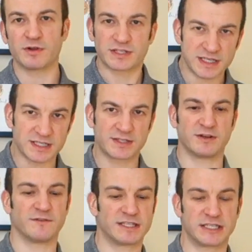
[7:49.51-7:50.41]
will just
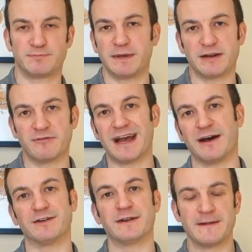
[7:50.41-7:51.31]
sort of spin
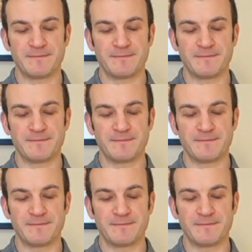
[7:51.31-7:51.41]
around.